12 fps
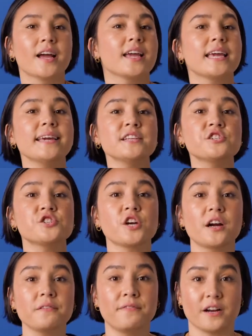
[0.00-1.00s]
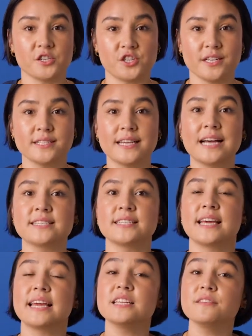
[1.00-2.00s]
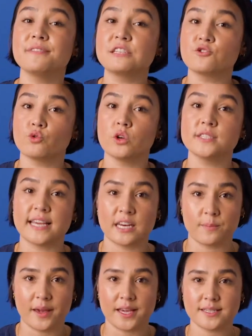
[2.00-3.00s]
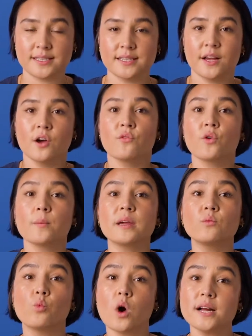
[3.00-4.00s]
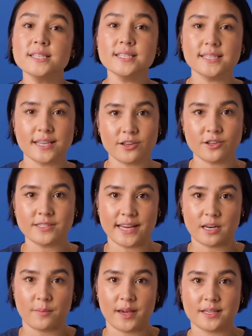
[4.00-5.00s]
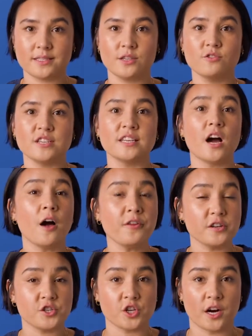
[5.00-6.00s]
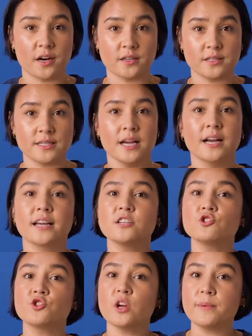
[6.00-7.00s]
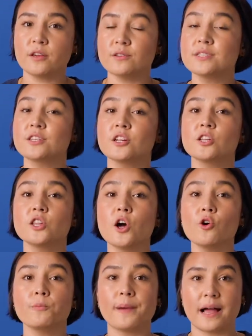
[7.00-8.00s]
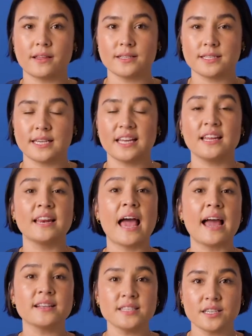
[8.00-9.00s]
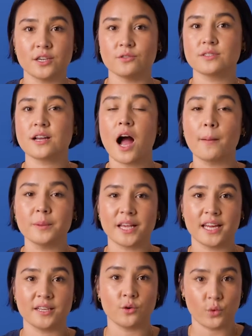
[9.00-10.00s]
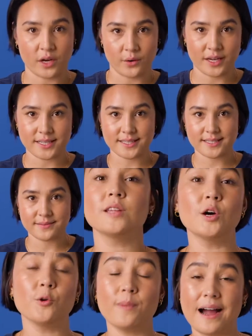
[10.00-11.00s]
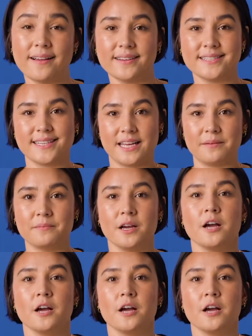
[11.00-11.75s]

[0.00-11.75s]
Each shard functions as an individual database. Forming one single database using other shards contributes to load balancing and executes complicated queries. Load balancing.